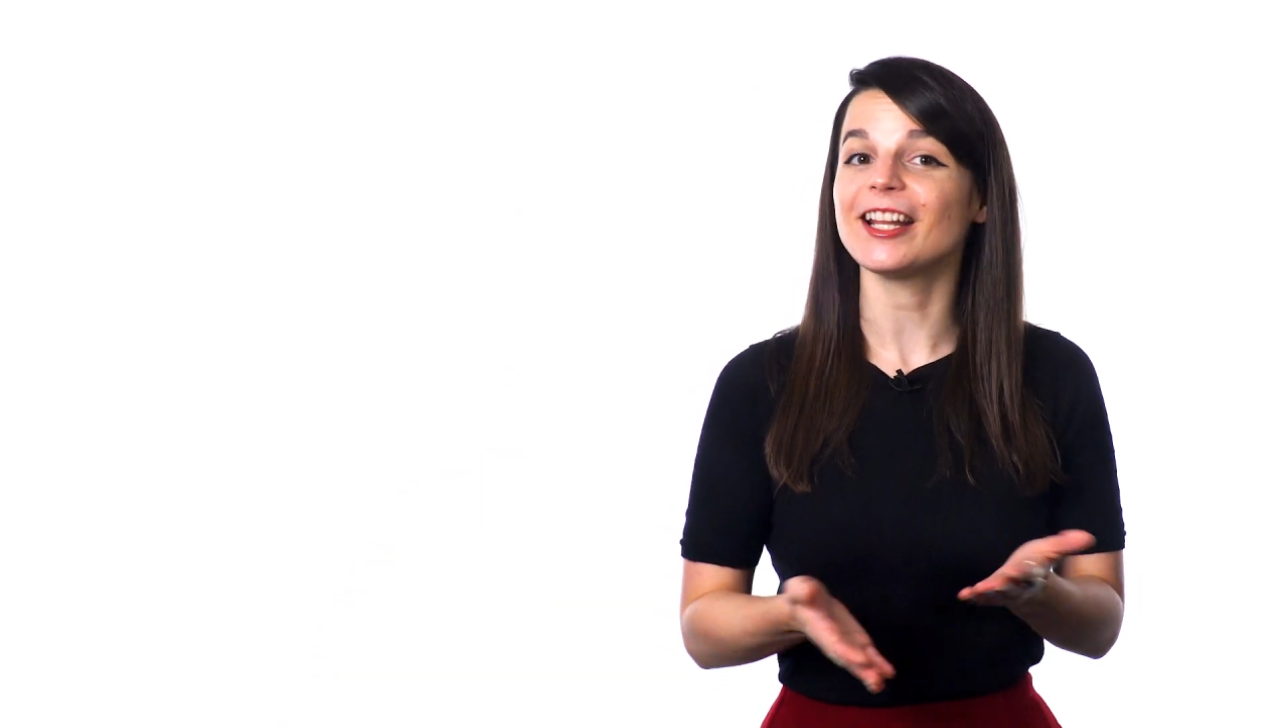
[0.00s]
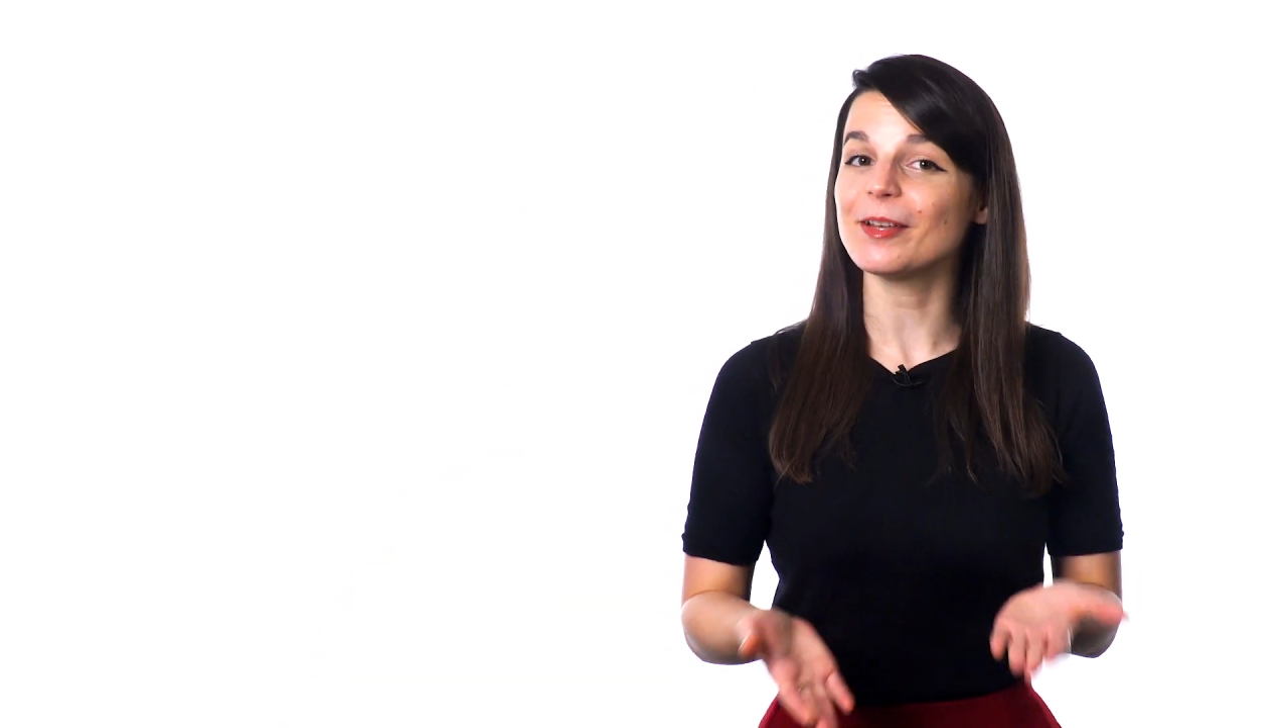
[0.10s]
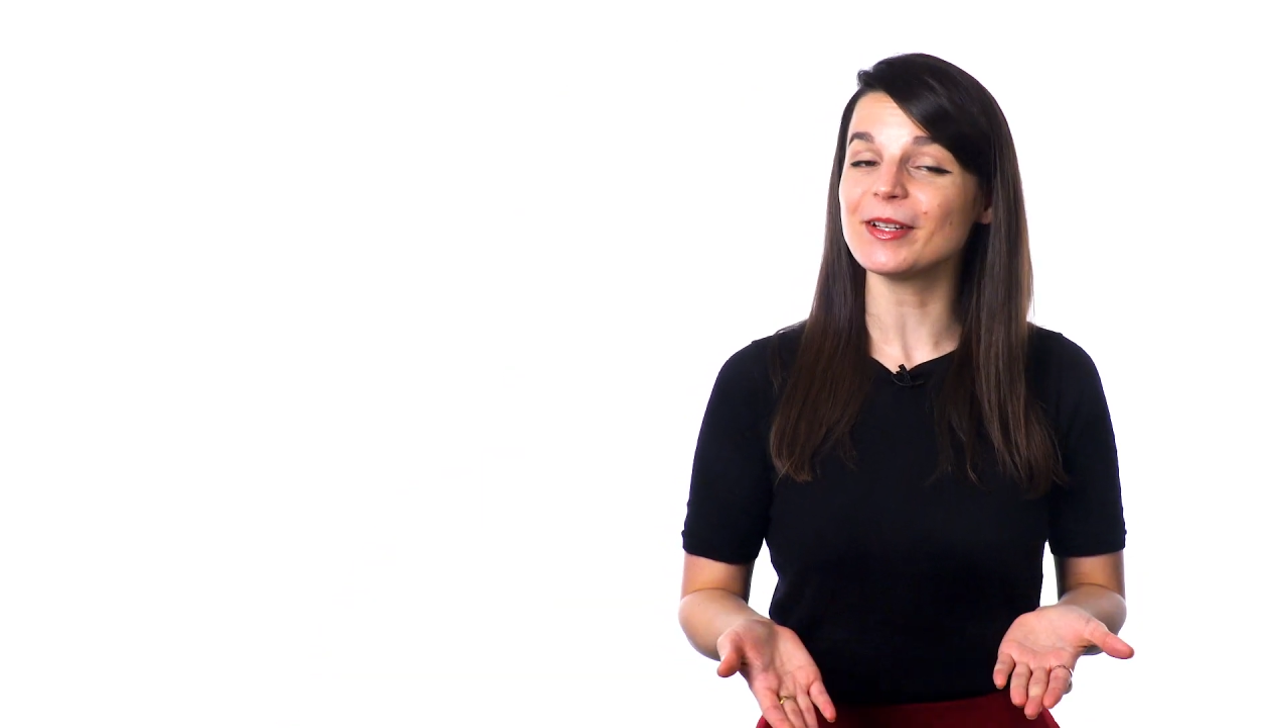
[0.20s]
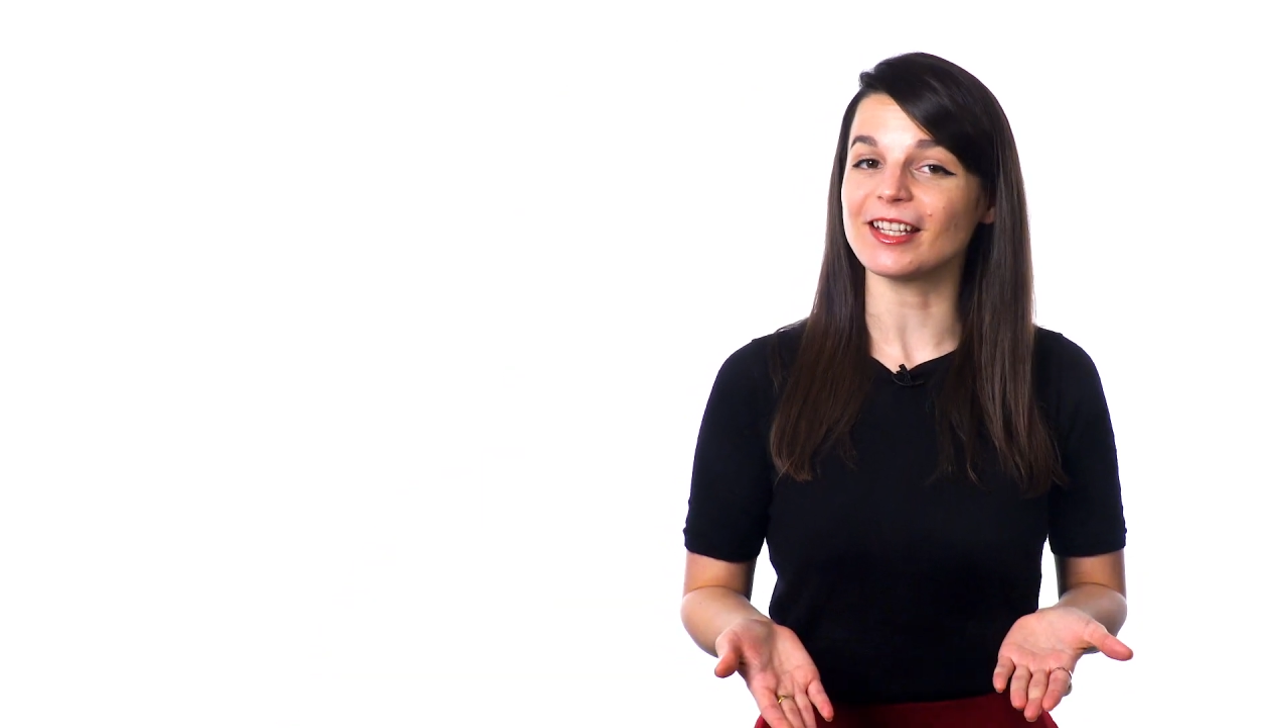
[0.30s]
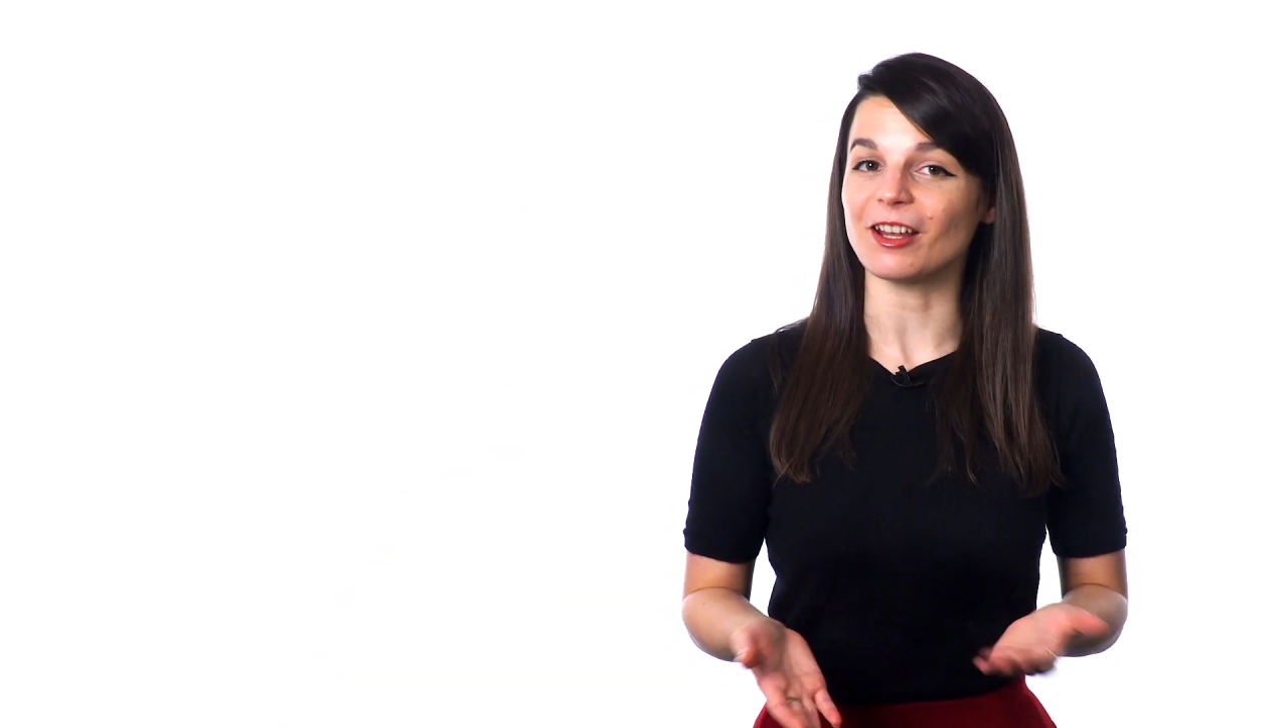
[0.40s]

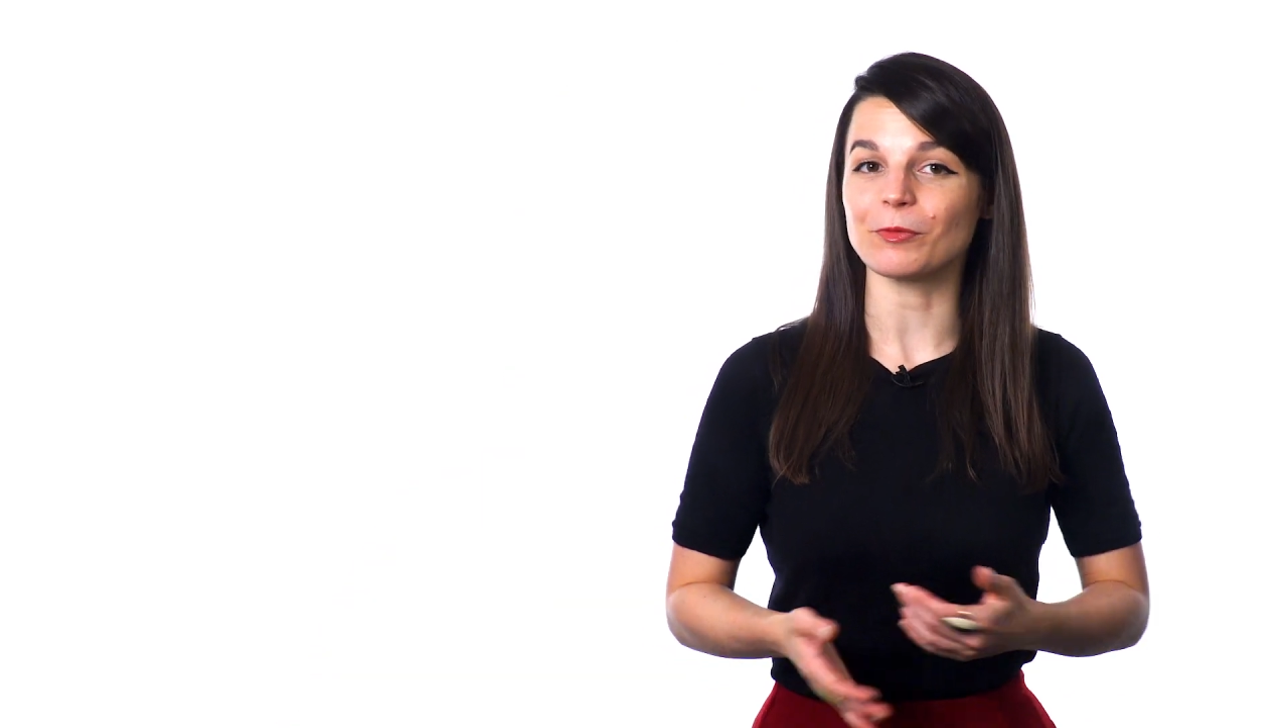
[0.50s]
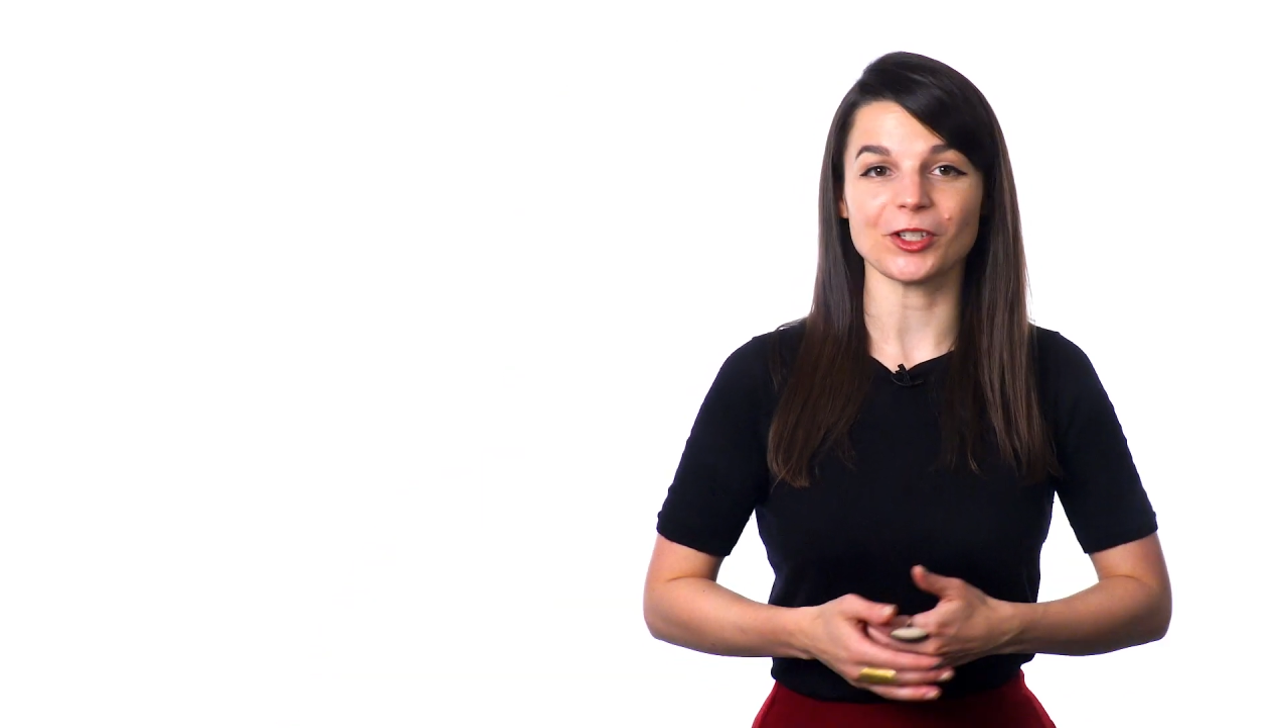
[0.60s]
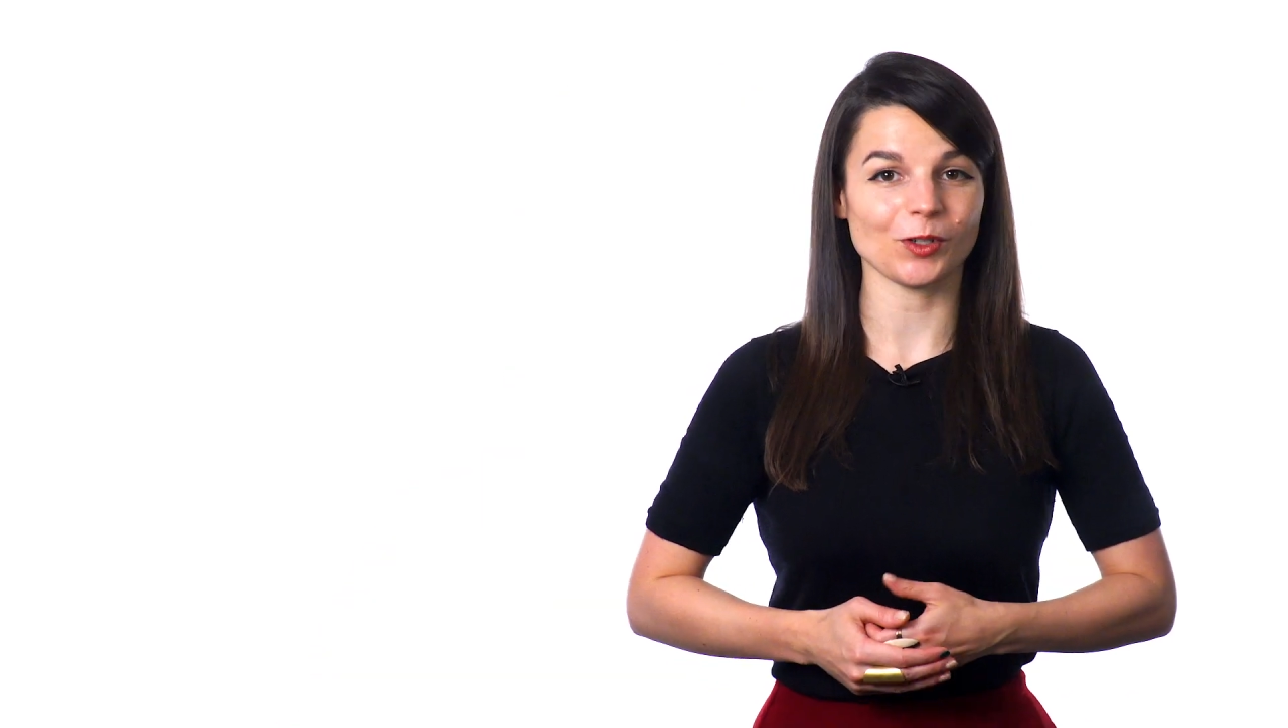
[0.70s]
imitate what